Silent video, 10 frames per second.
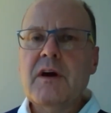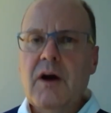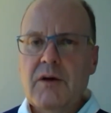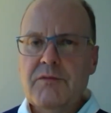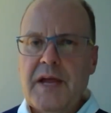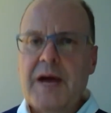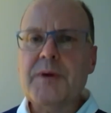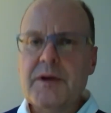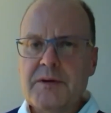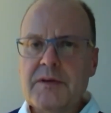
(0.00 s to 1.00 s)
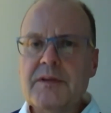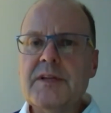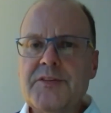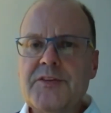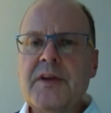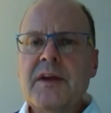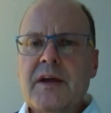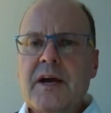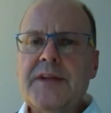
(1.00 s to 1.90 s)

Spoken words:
of that brokenness. And